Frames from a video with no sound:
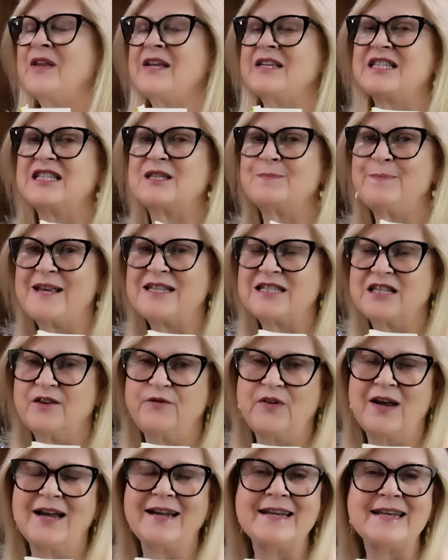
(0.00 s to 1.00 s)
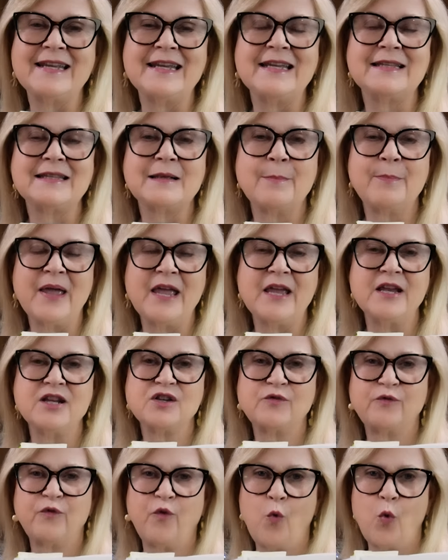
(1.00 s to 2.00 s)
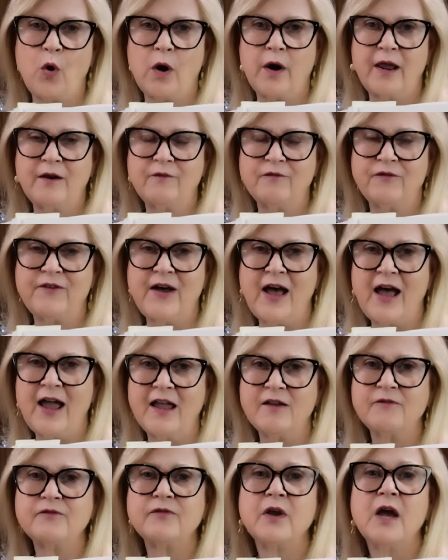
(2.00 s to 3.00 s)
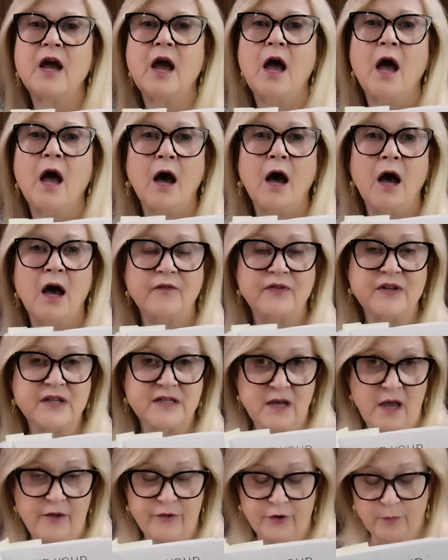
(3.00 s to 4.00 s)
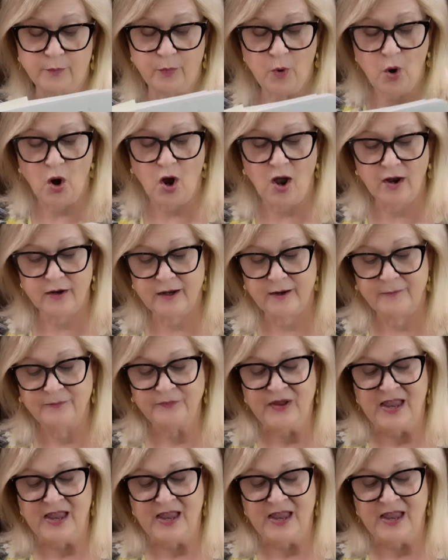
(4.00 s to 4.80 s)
specified in the page 4 and 5 of his other book,